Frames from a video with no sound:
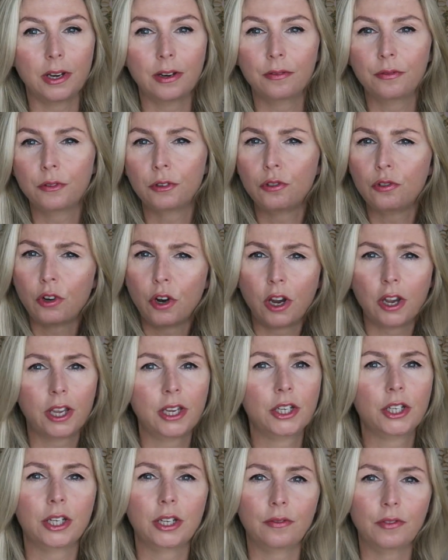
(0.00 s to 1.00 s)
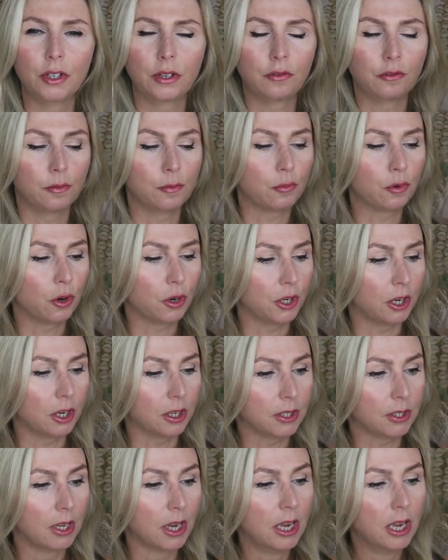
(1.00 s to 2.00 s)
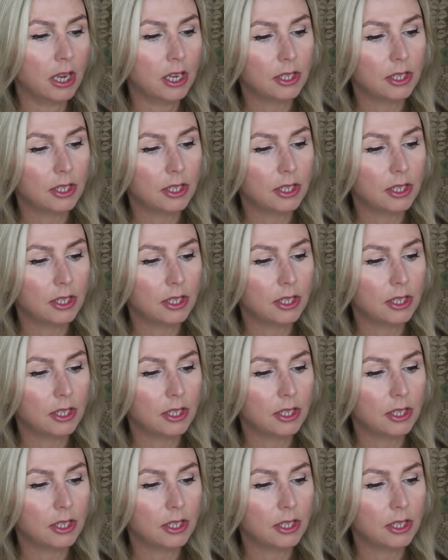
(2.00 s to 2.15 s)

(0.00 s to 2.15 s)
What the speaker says: in a variety of different products.